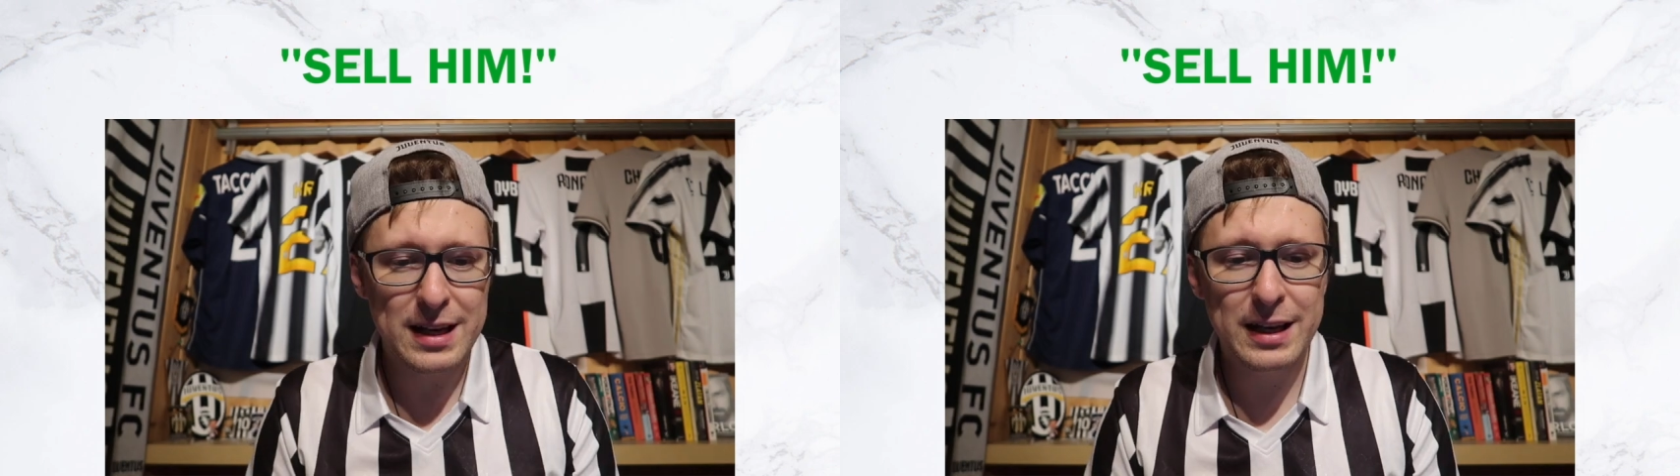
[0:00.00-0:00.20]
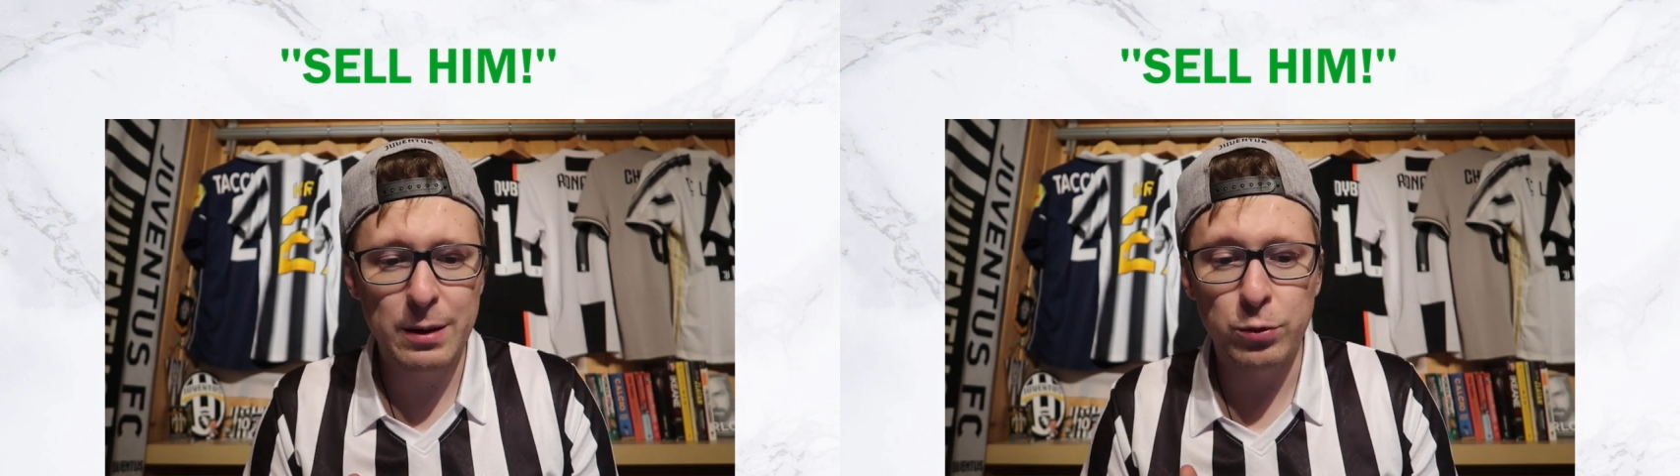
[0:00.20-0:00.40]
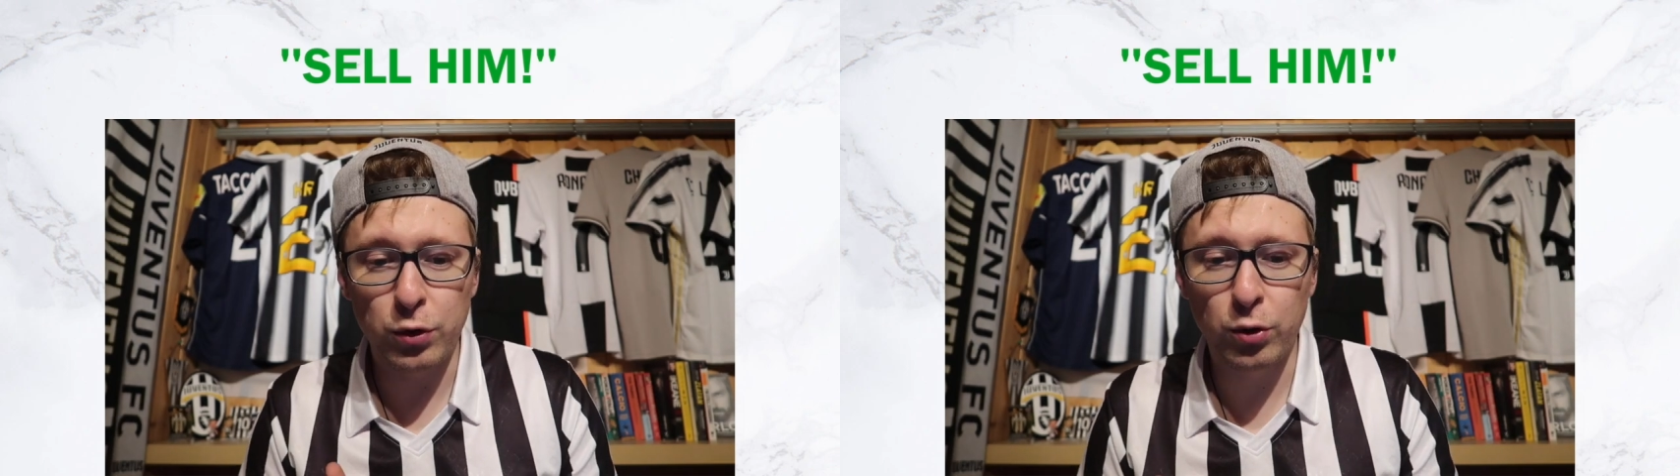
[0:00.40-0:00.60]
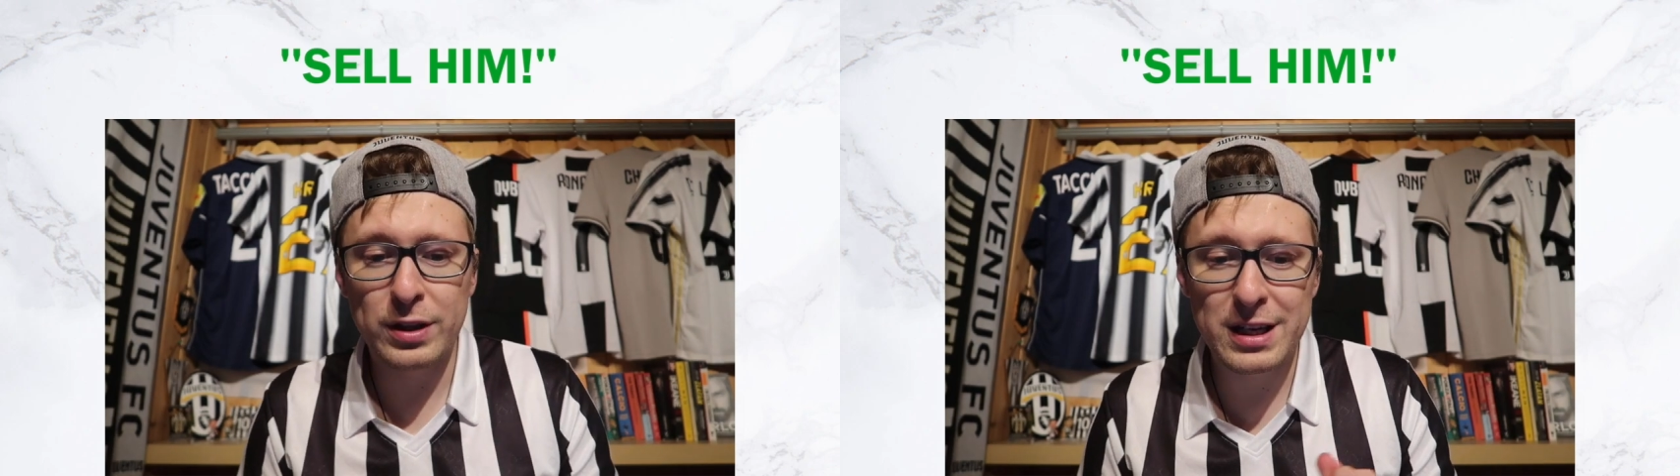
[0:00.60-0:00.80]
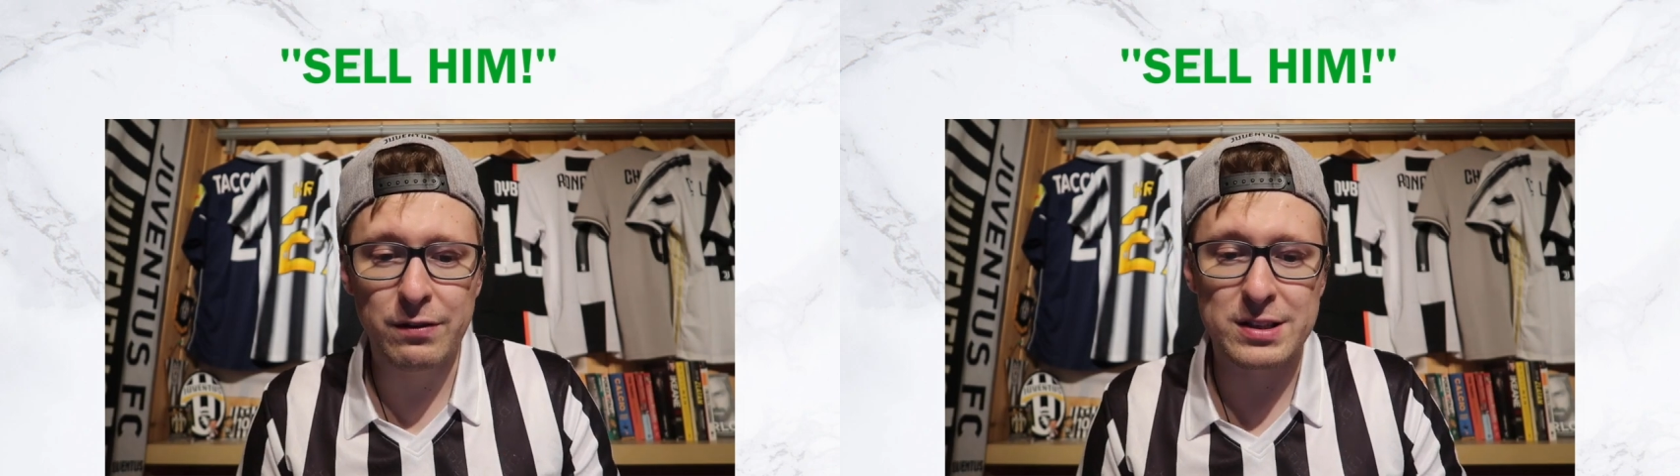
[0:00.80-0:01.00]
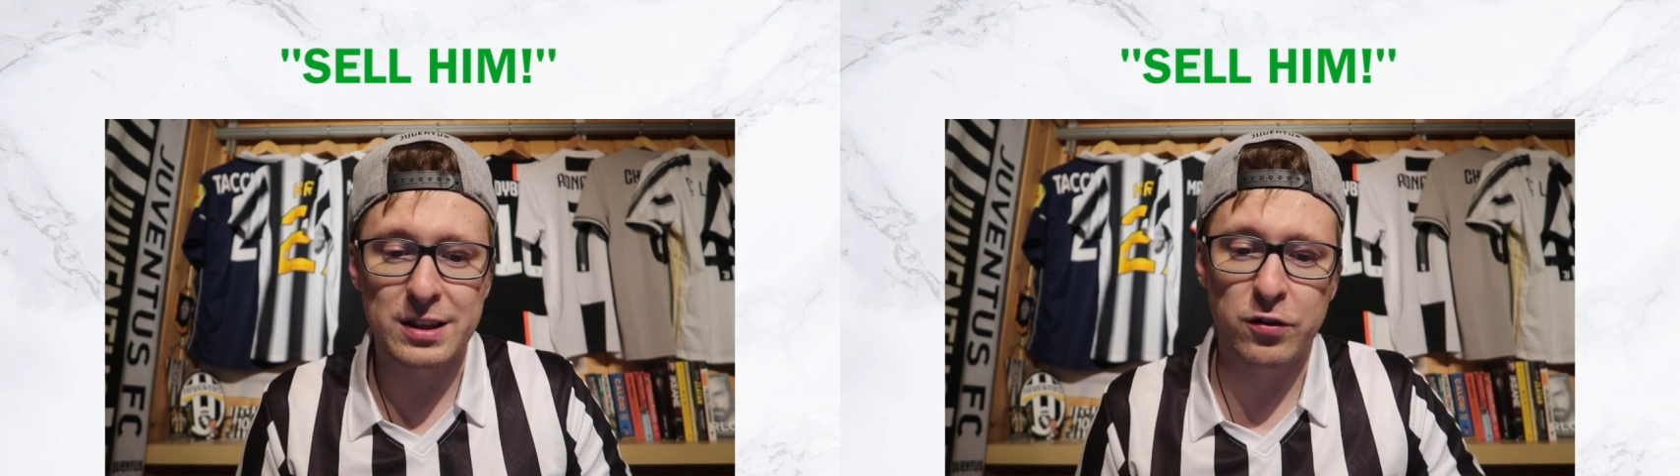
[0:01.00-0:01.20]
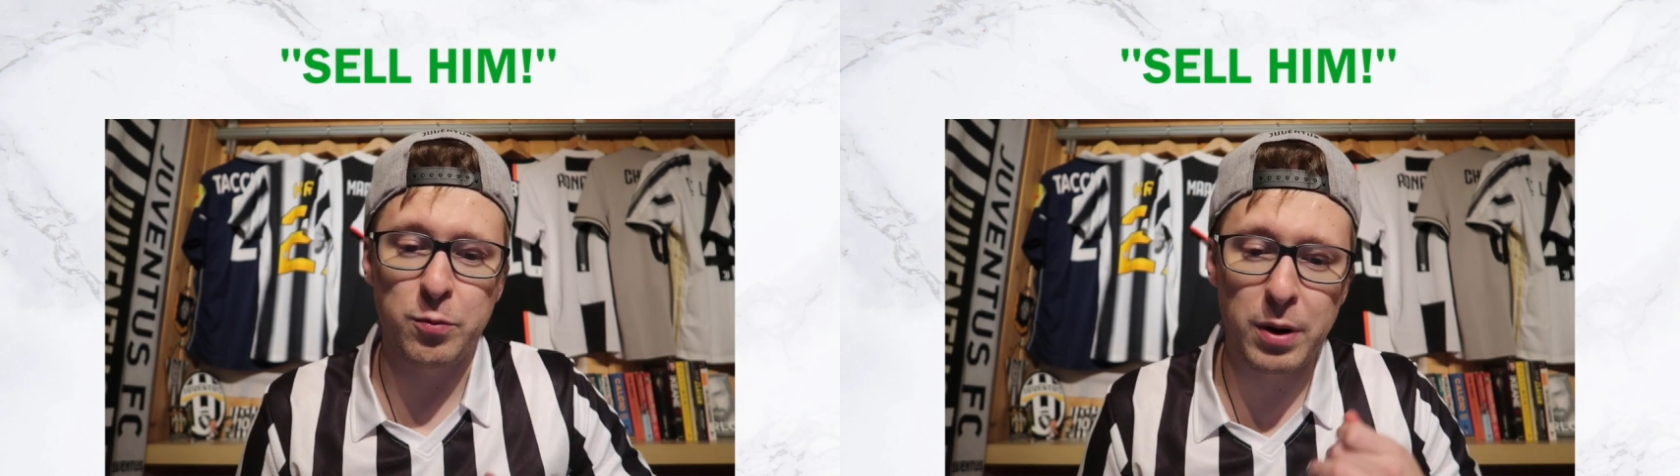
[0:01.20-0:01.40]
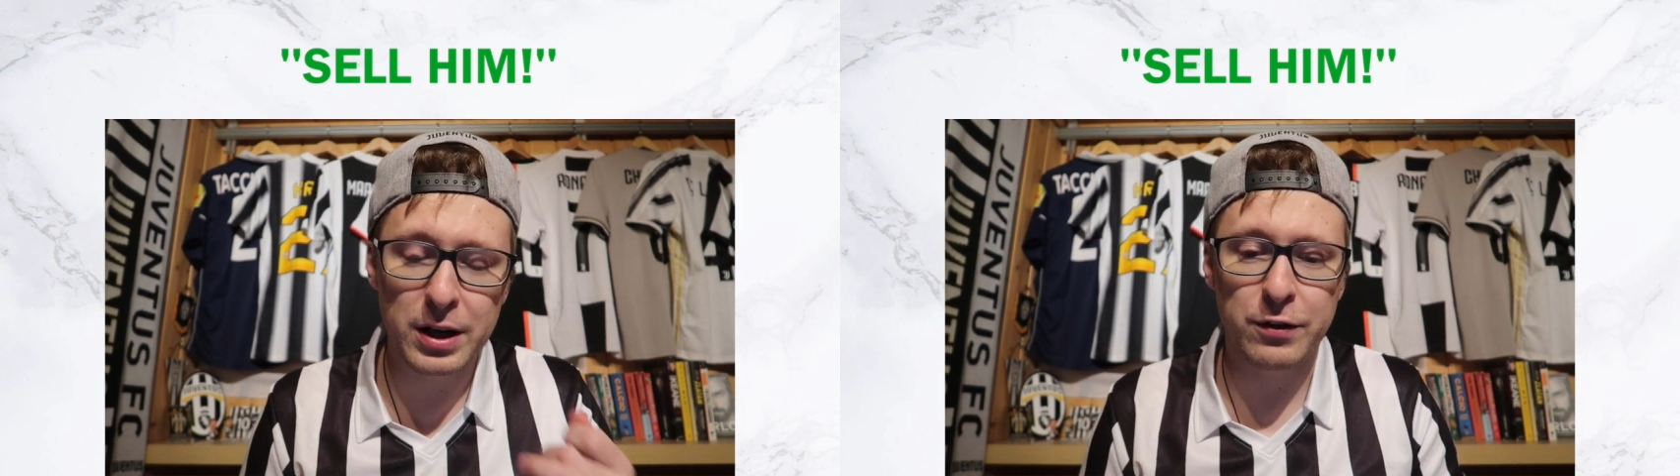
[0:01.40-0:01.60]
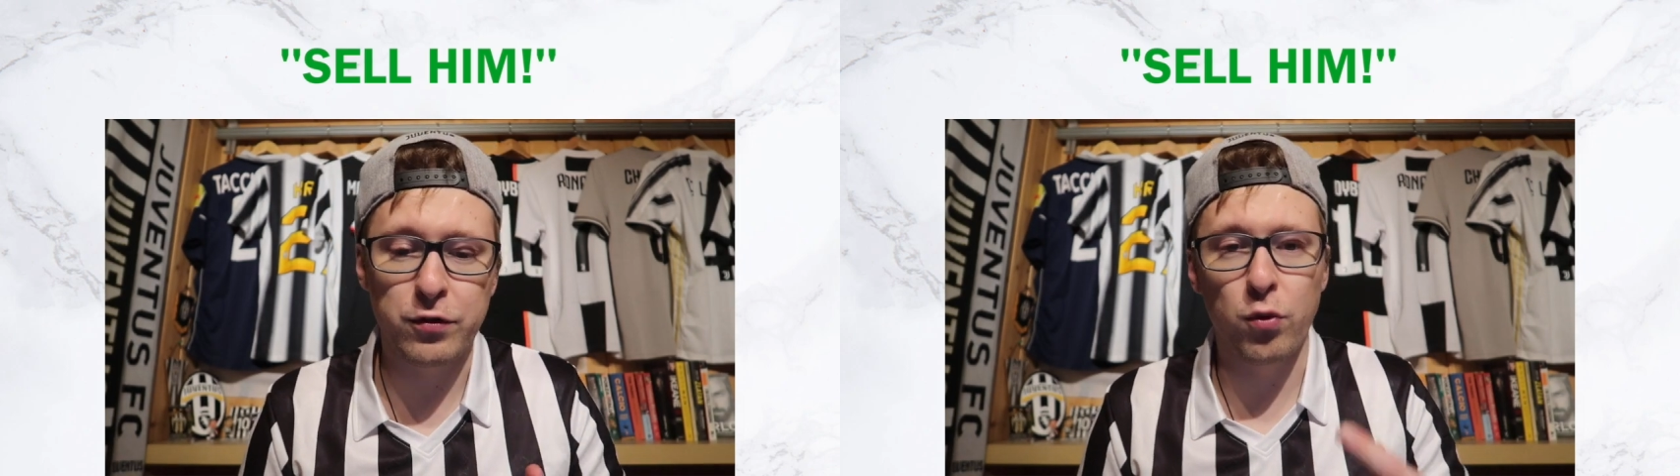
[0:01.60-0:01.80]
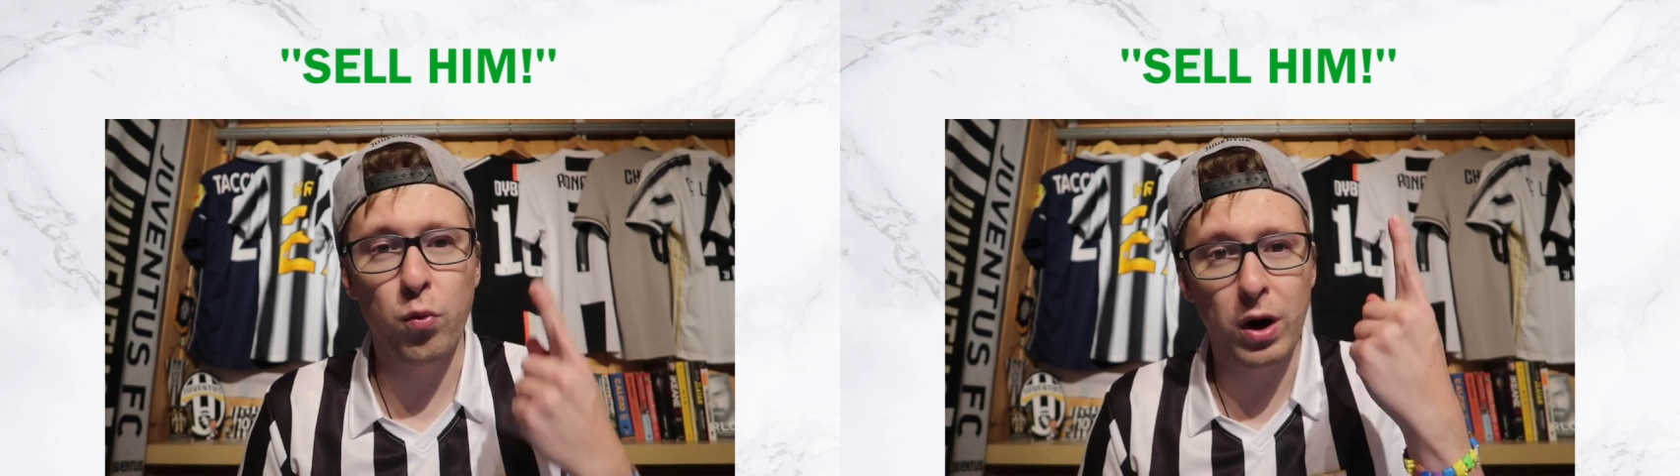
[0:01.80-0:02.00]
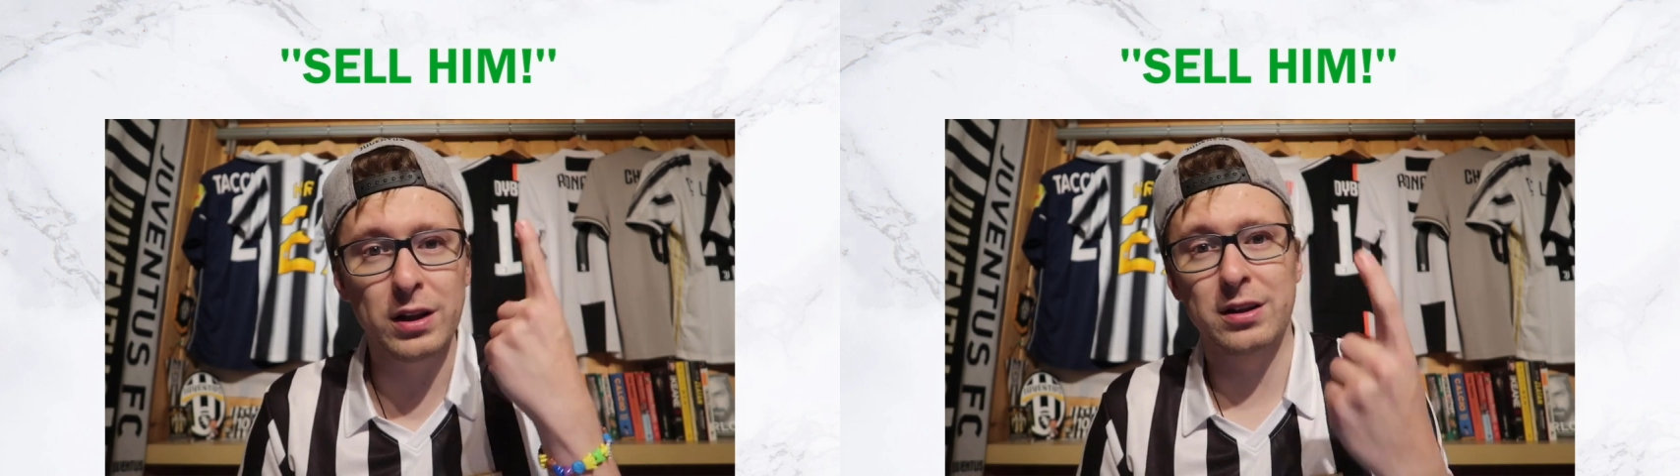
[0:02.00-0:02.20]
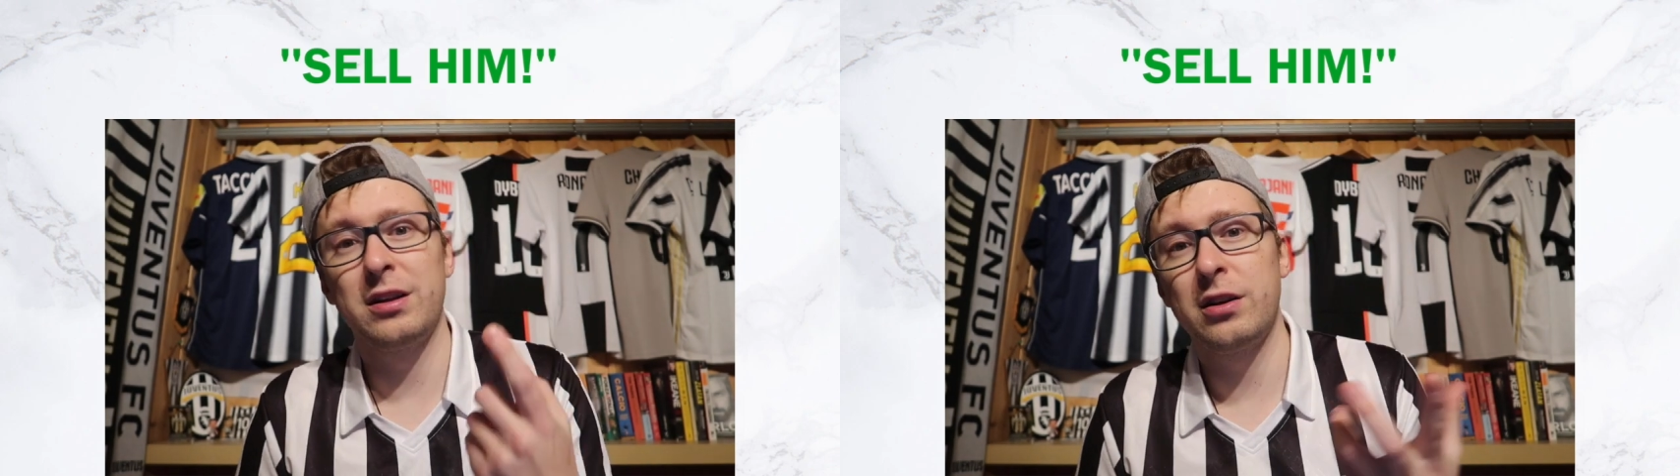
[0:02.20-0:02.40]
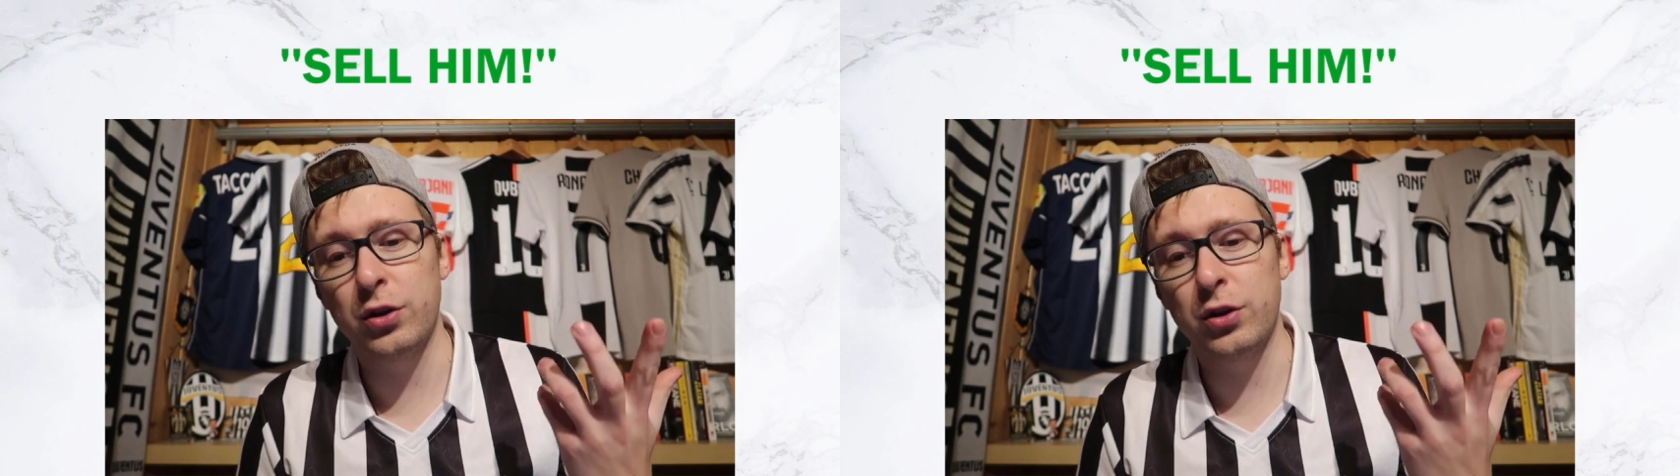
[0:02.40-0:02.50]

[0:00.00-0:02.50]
Selling him would only give us enough money for one